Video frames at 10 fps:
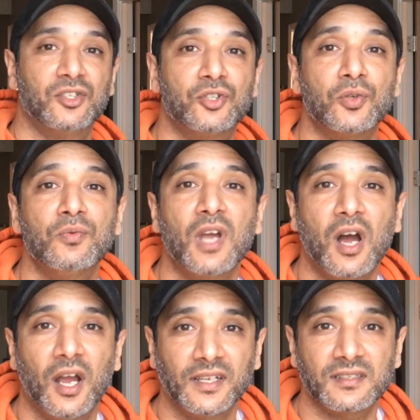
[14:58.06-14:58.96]
do
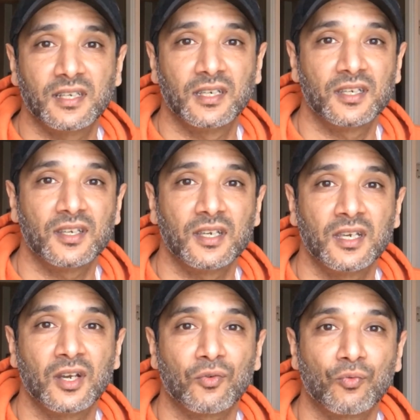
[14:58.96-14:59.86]
not
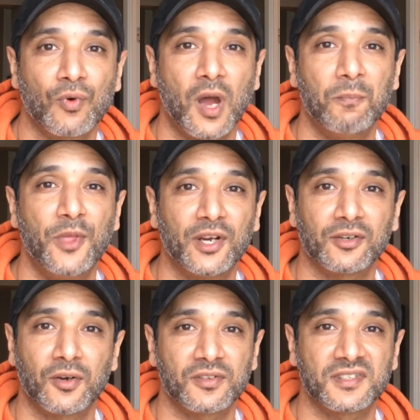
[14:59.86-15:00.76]
rub their
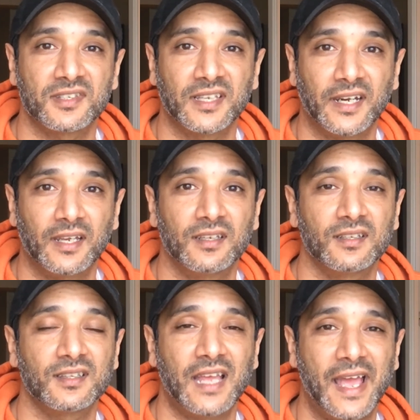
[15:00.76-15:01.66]
noses in it.
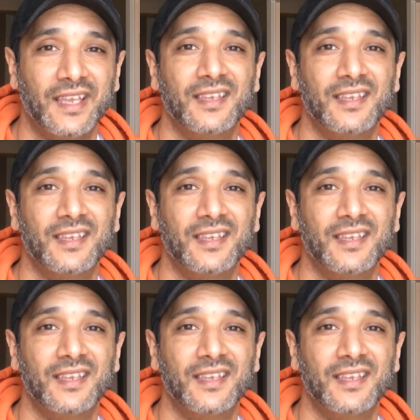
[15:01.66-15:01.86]
That